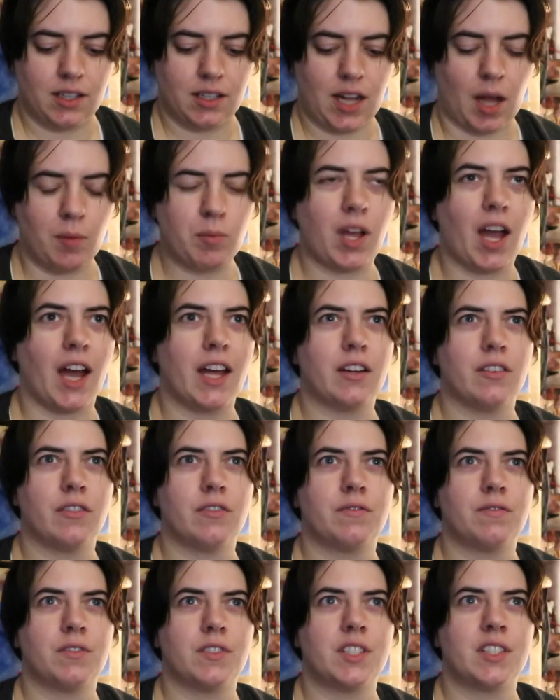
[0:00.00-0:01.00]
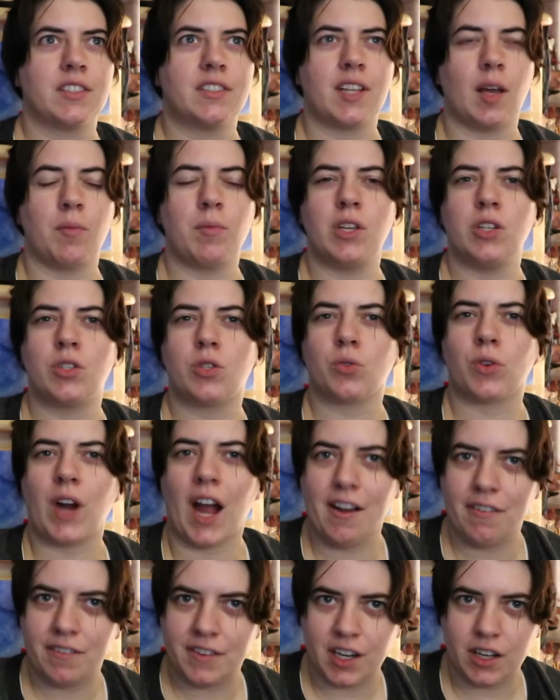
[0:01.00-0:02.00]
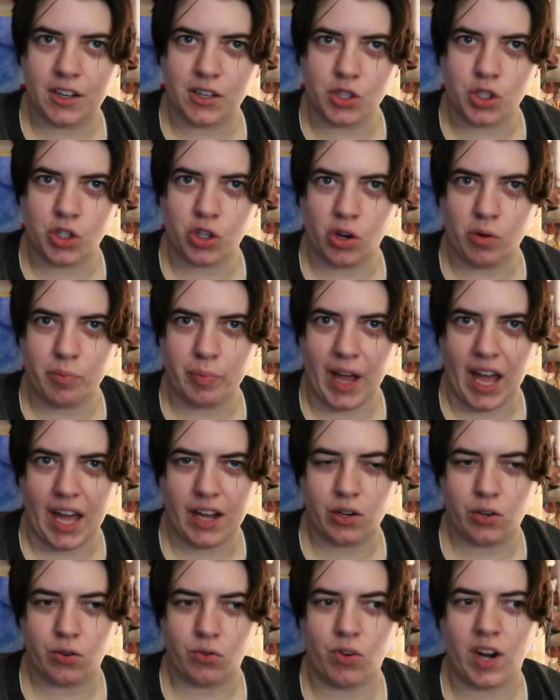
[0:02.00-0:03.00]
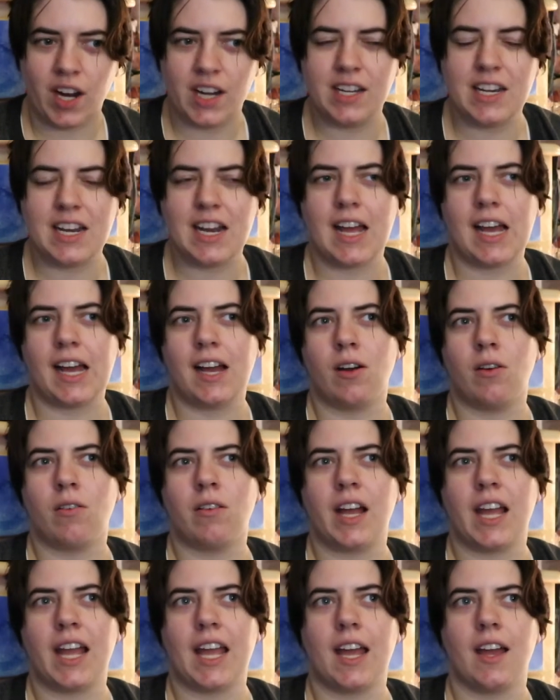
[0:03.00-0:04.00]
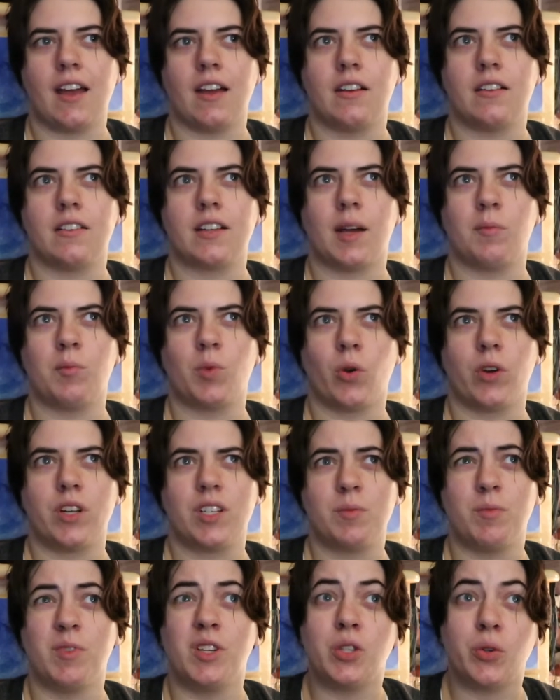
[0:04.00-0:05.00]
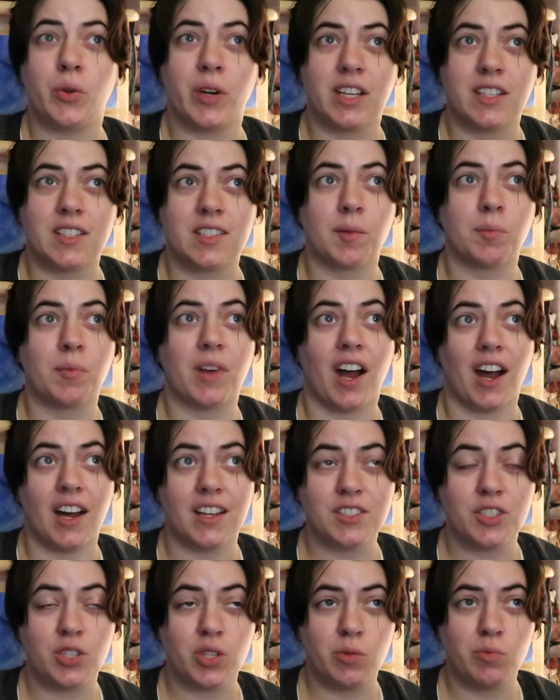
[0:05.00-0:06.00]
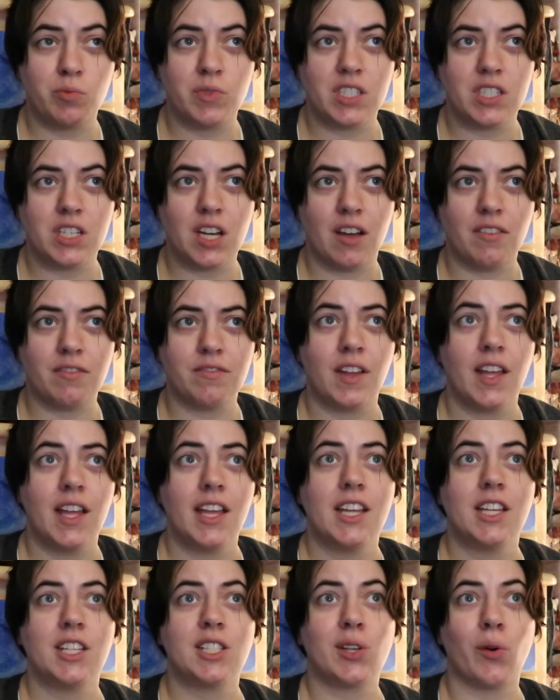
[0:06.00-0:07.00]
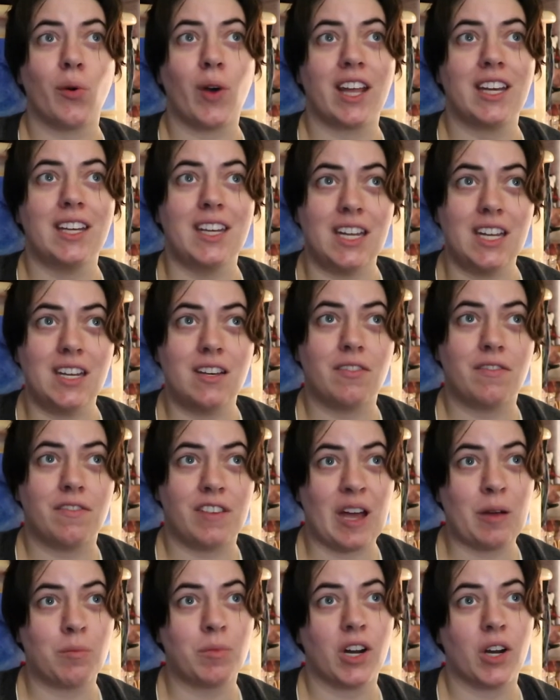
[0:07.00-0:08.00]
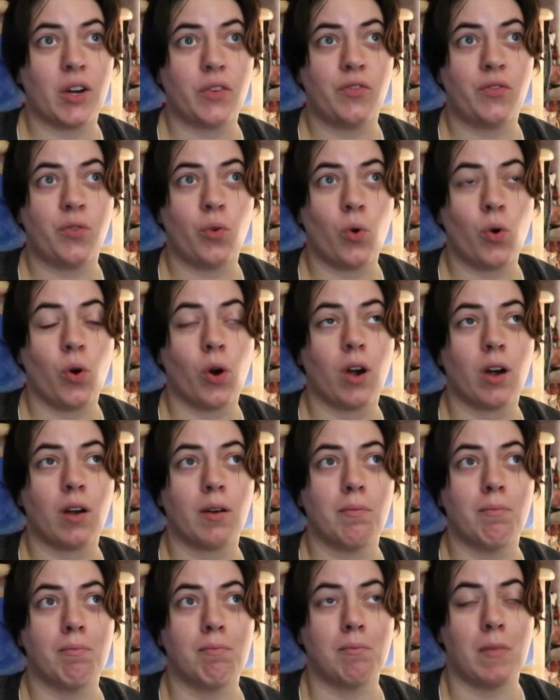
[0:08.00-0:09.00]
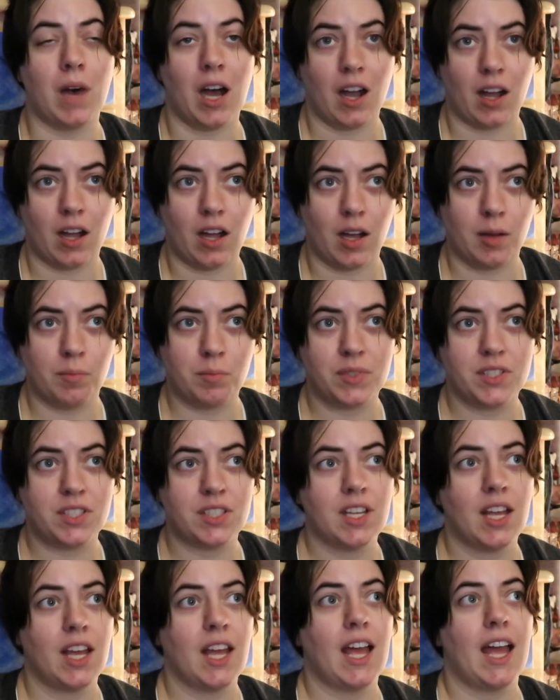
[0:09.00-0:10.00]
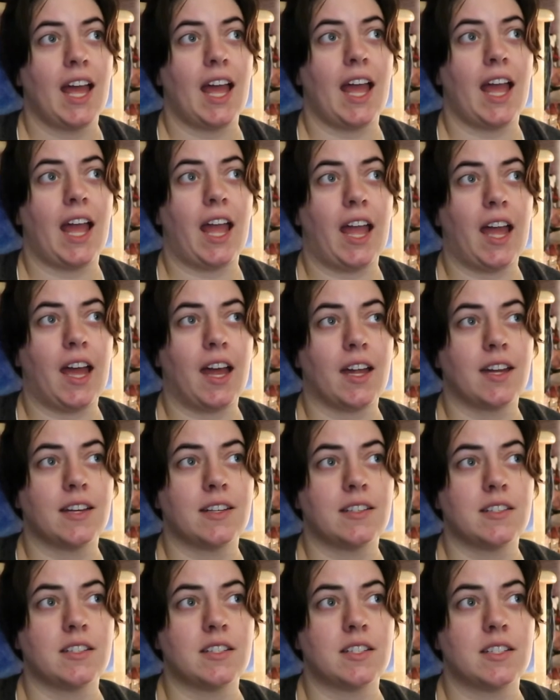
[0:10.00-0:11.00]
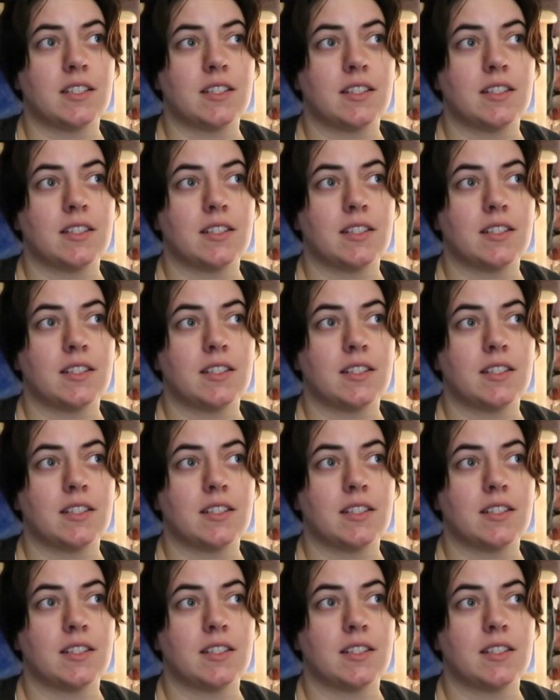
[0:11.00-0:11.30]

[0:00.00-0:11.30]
I'm kind of semi-drafting a shirt pattern right now and I'm going to be doing some costume stuff so I need fabric for mock-ups and